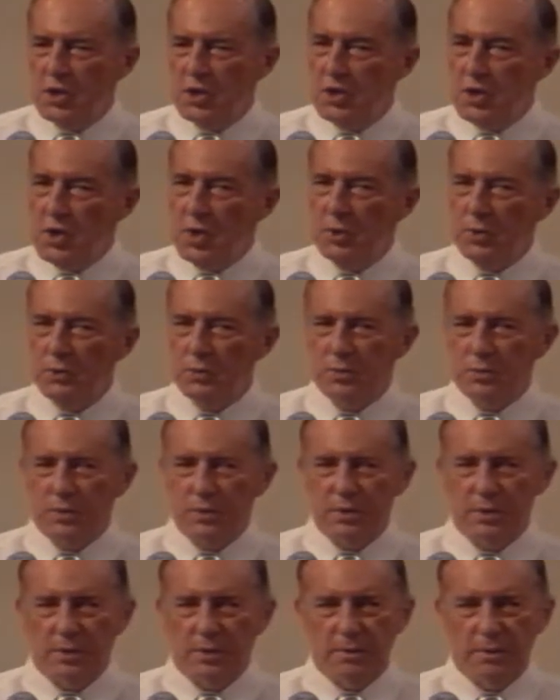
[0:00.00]

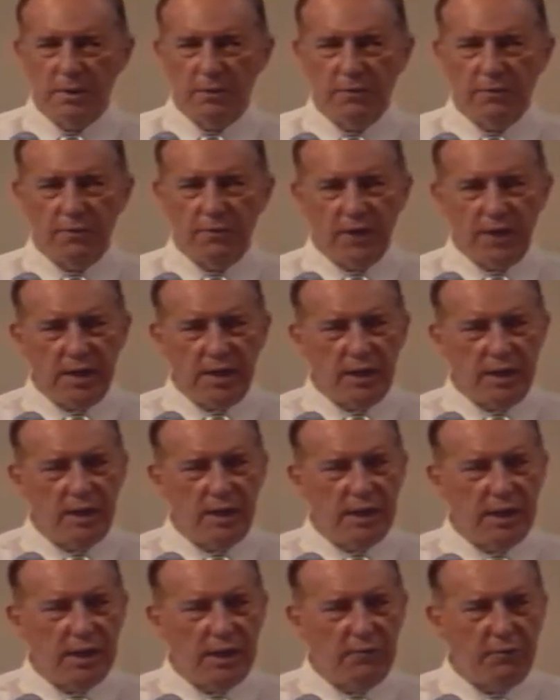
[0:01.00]
don't
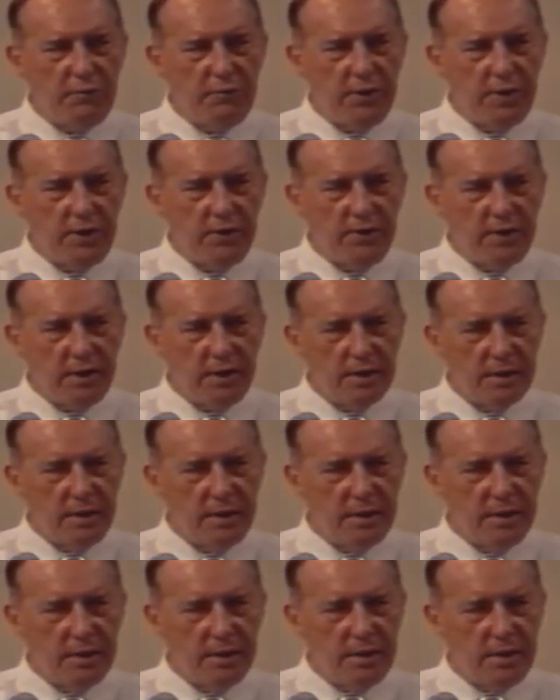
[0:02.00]
feel inferior
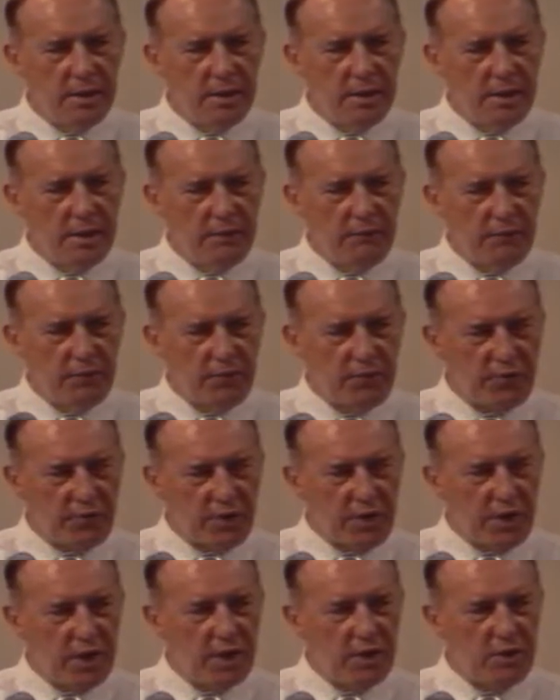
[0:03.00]
for
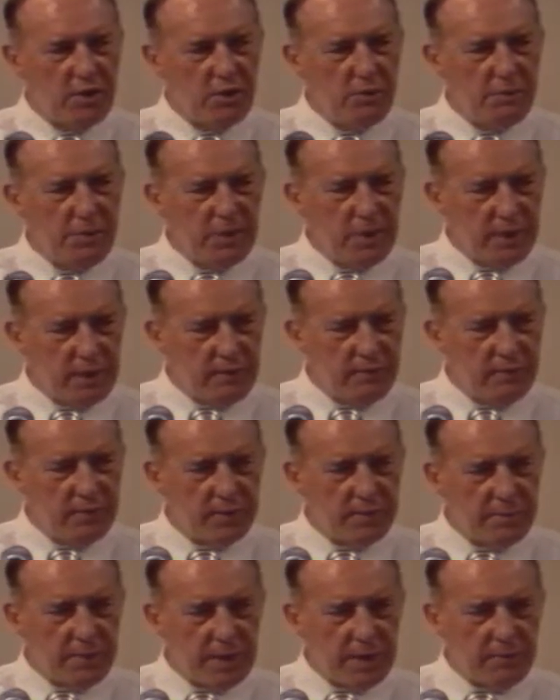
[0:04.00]
saying you believe
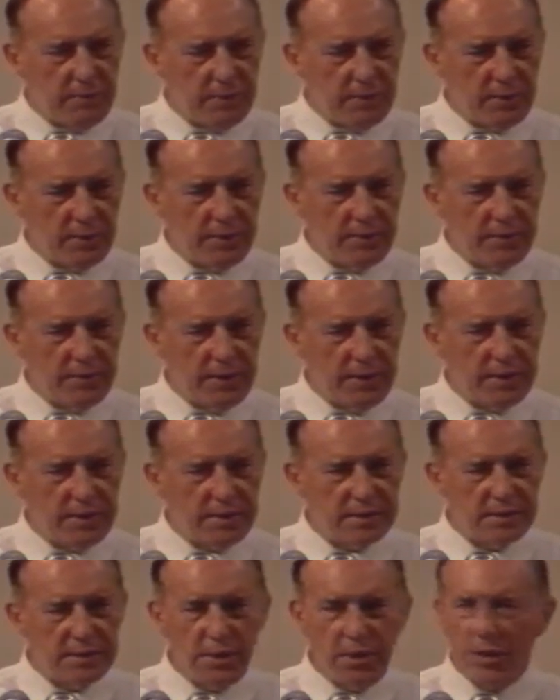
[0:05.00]
the Bible.
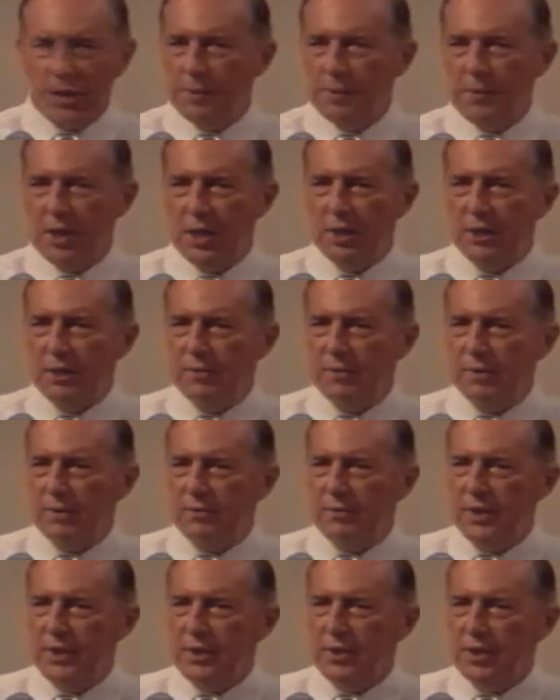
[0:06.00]
It's not a mark of
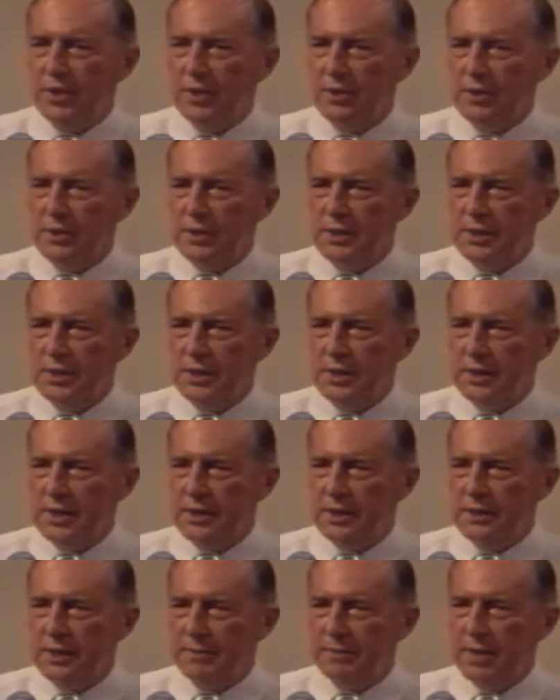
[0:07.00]
inferiority,
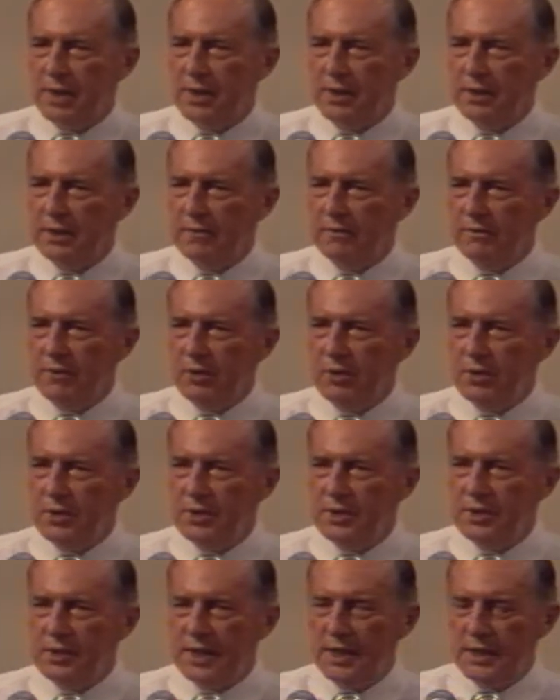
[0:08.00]
it's a mark of
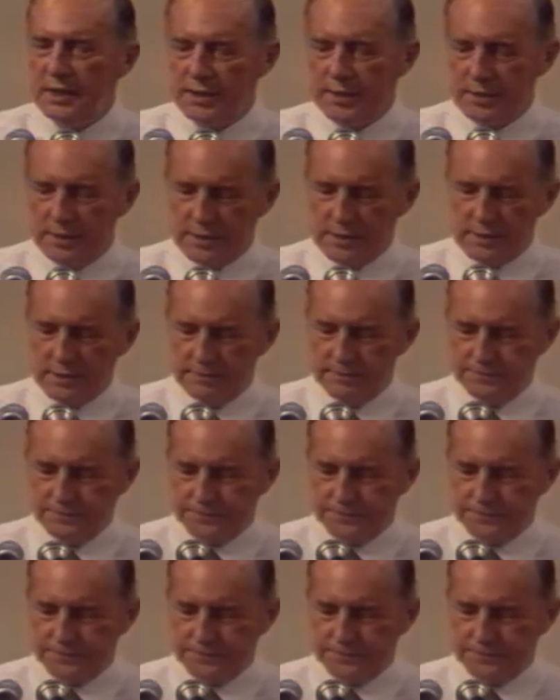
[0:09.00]
good sense.